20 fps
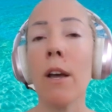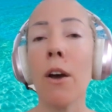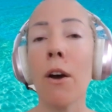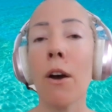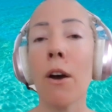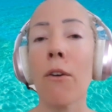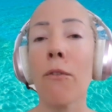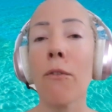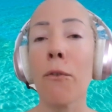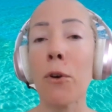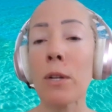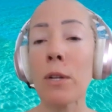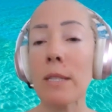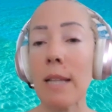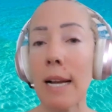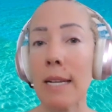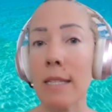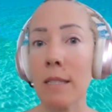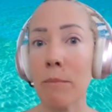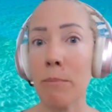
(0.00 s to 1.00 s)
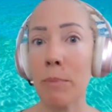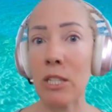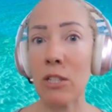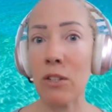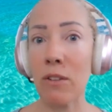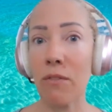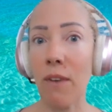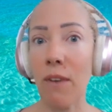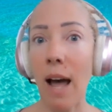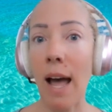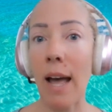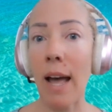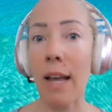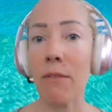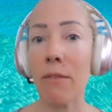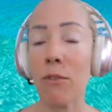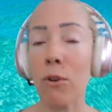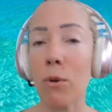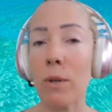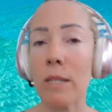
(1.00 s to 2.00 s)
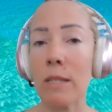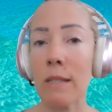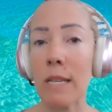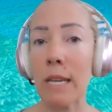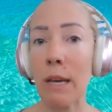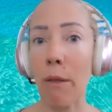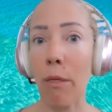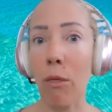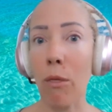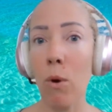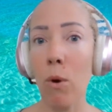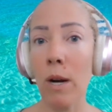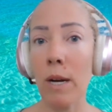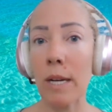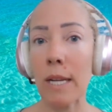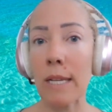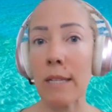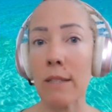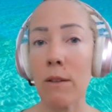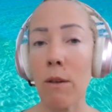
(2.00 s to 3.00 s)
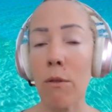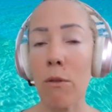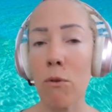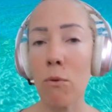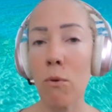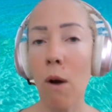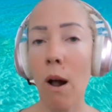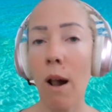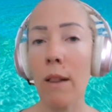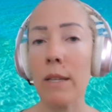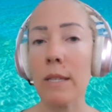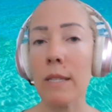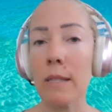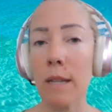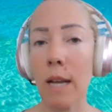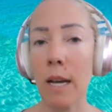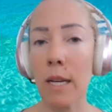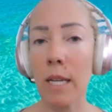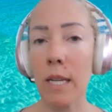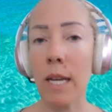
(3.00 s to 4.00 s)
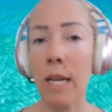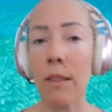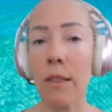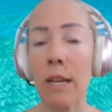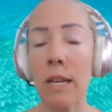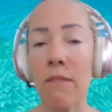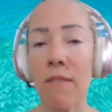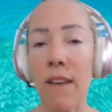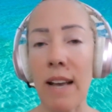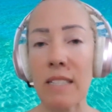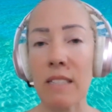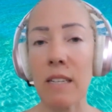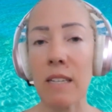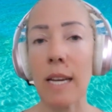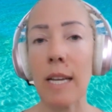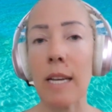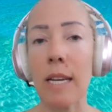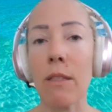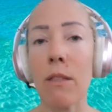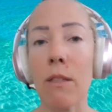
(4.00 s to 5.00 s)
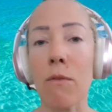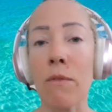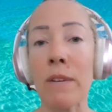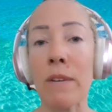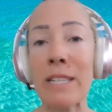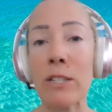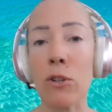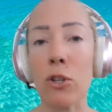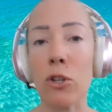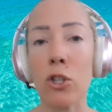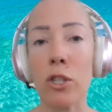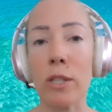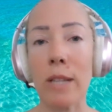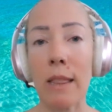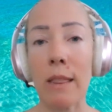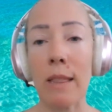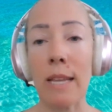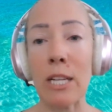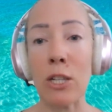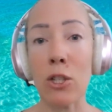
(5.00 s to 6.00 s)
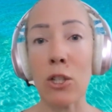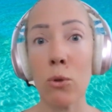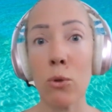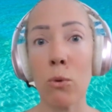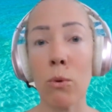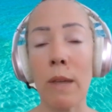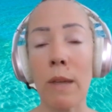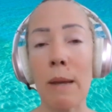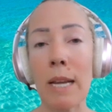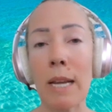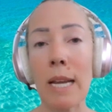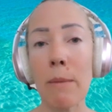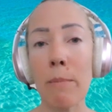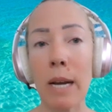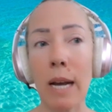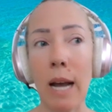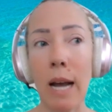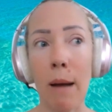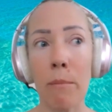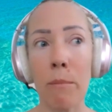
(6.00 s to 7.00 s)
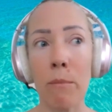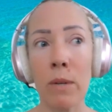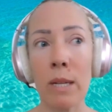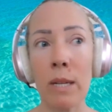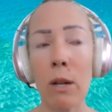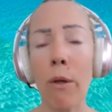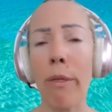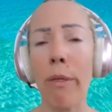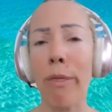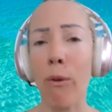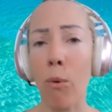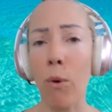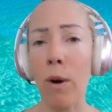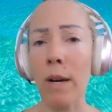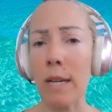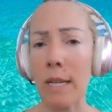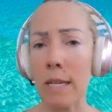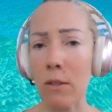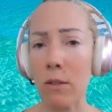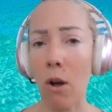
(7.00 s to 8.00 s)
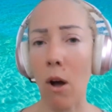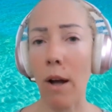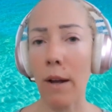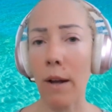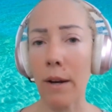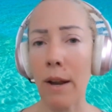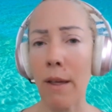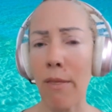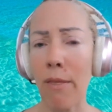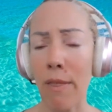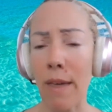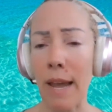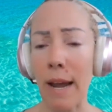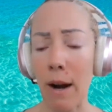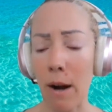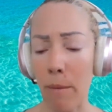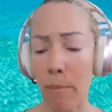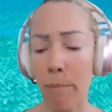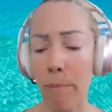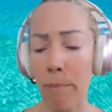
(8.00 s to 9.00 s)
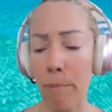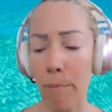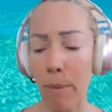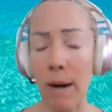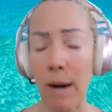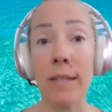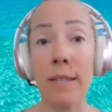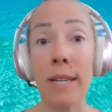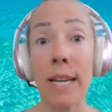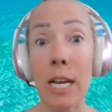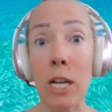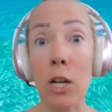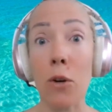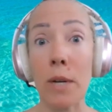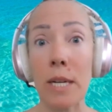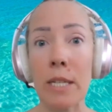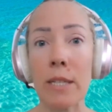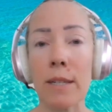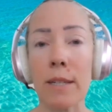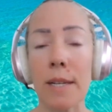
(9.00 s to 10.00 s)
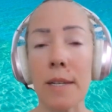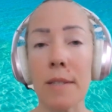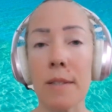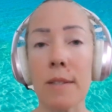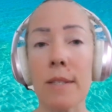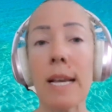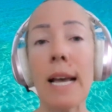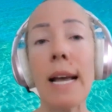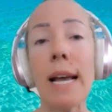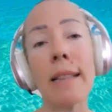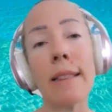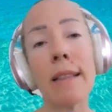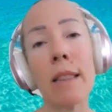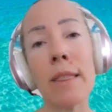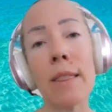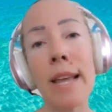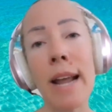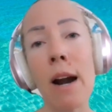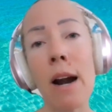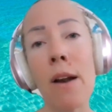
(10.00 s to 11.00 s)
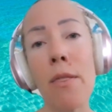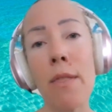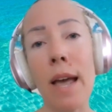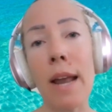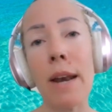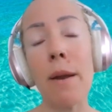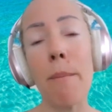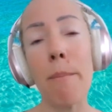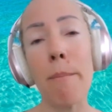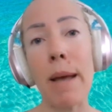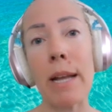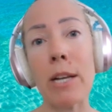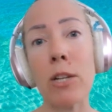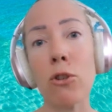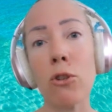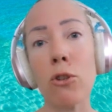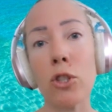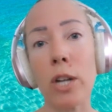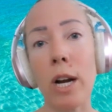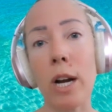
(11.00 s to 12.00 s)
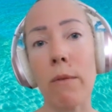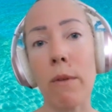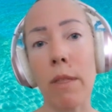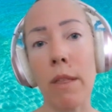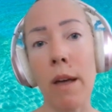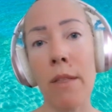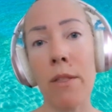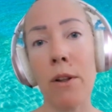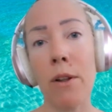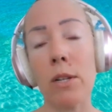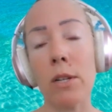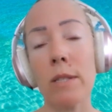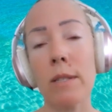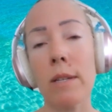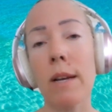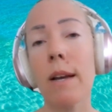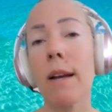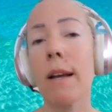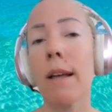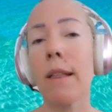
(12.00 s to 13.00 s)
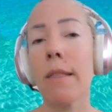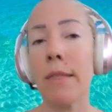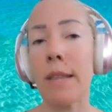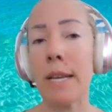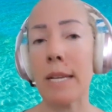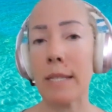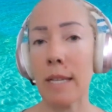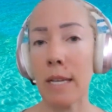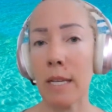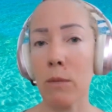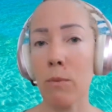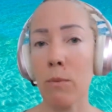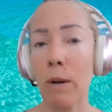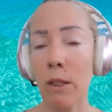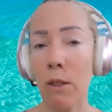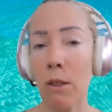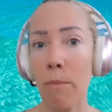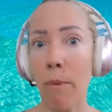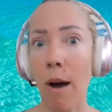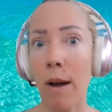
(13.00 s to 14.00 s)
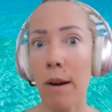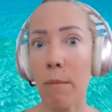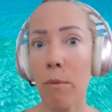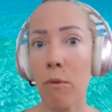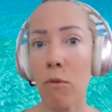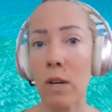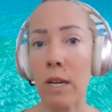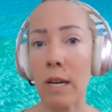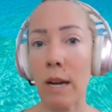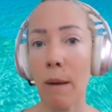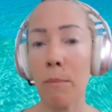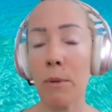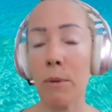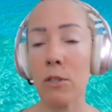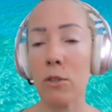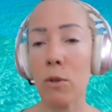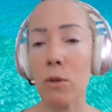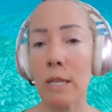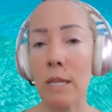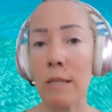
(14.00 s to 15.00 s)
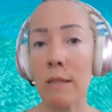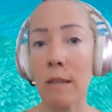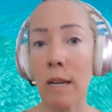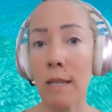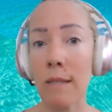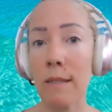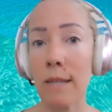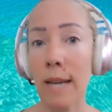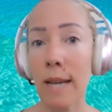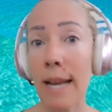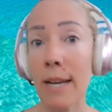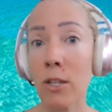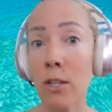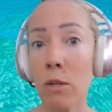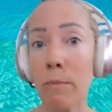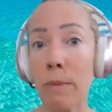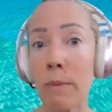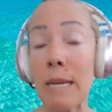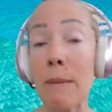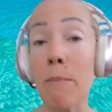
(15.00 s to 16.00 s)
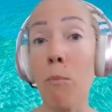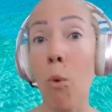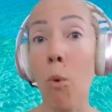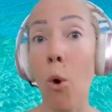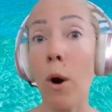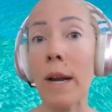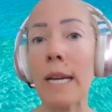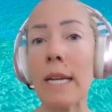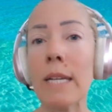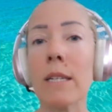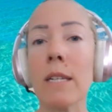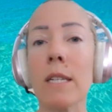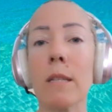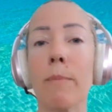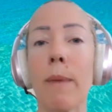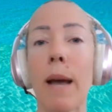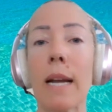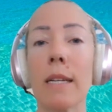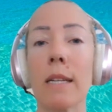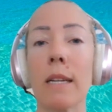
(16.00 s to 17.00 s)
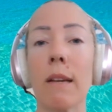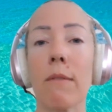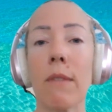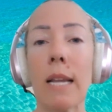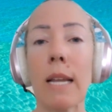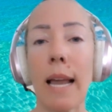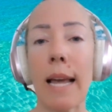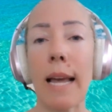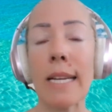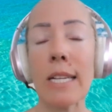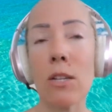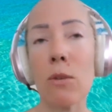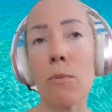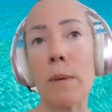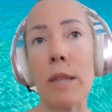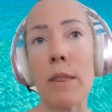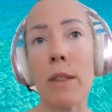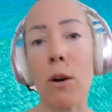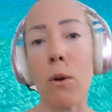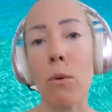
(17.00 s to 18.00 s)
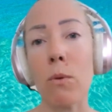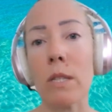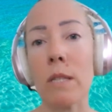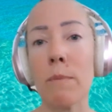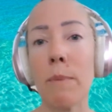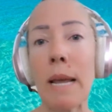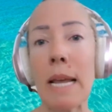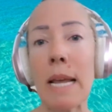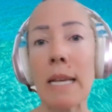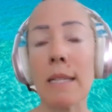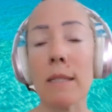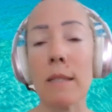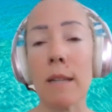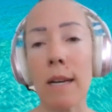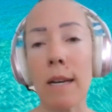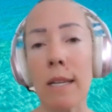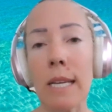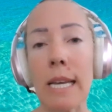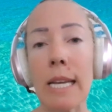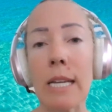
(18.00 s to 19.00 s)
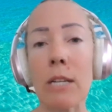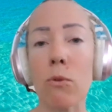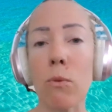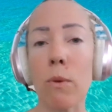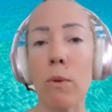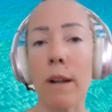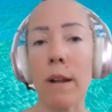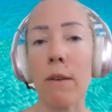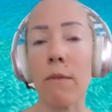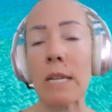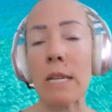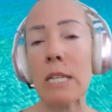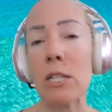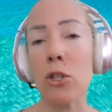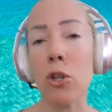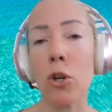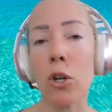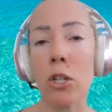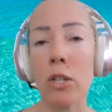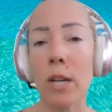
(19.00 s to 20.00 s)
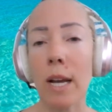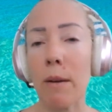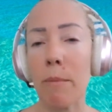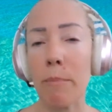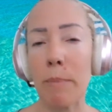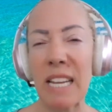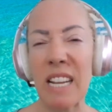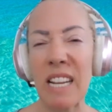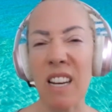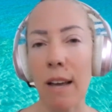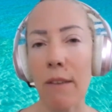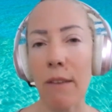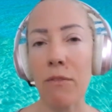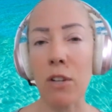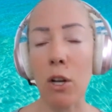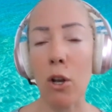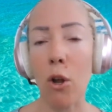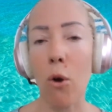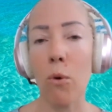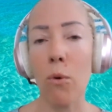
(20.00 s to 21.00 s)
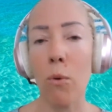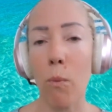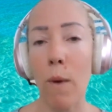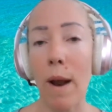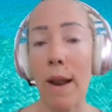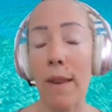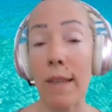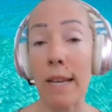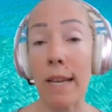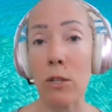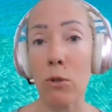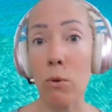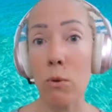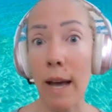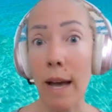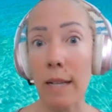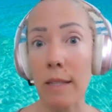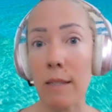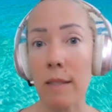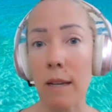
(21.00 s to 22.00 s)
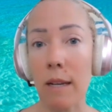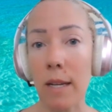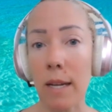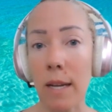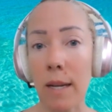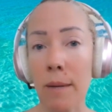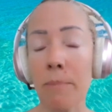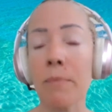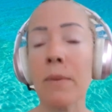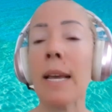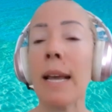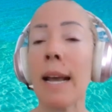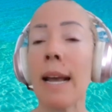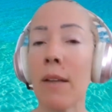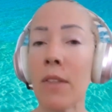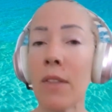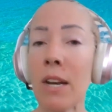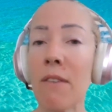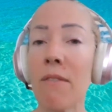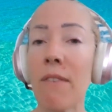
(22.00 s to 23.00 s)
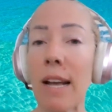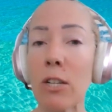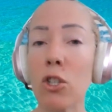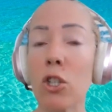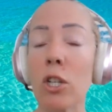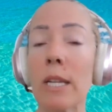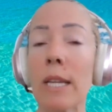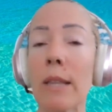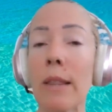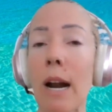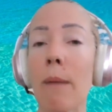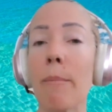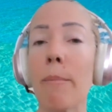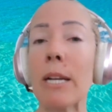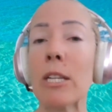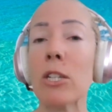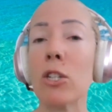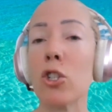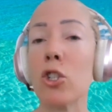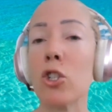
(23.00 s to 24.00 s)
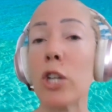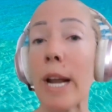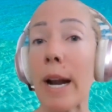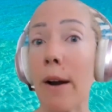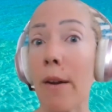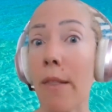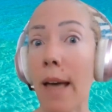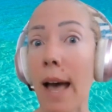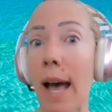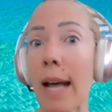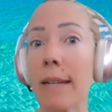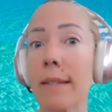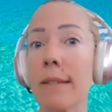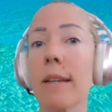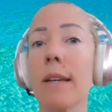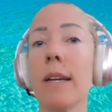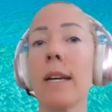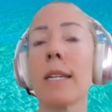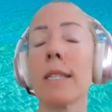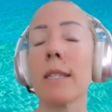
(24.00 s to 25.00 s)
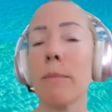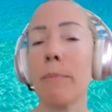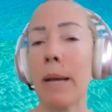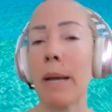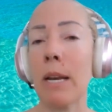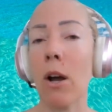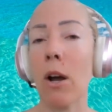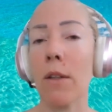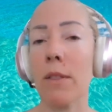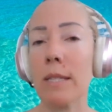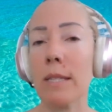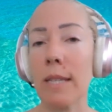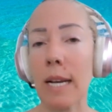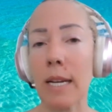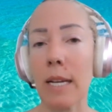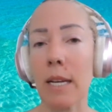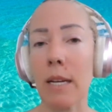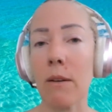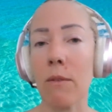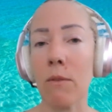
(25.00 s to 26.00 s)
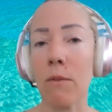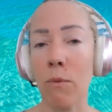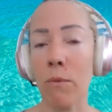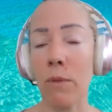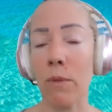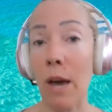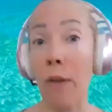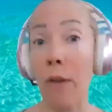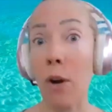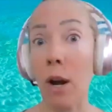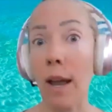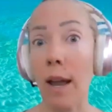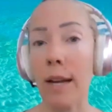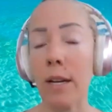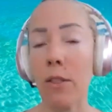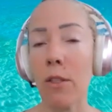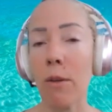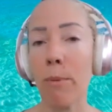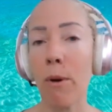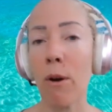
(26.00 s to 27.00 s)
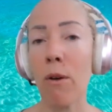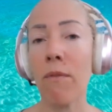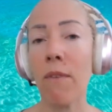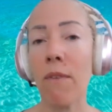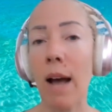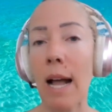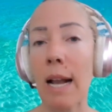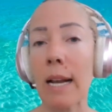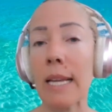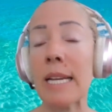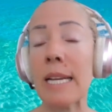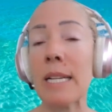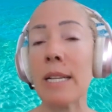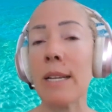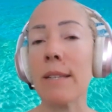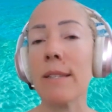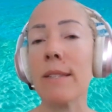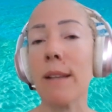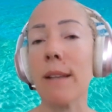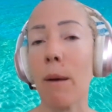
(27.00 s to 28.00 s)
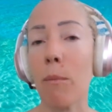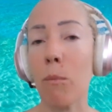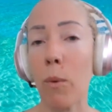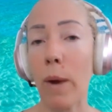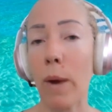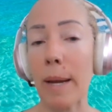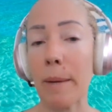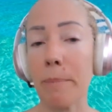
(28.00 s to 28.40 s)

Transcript: First lines in BG5, known as the authorities, through all the studying, the investigating, the research that they do, they can become real authorities on their particular interests that they are then meant to share with others. This is one of the bottom 3 numbers, so this does tend to be more introspective. They like to be in their own space, studying, doing their research, kind of being left alone when they do that studying. And then eventually they are meant to share that, depending on the other line in the profile, in some way.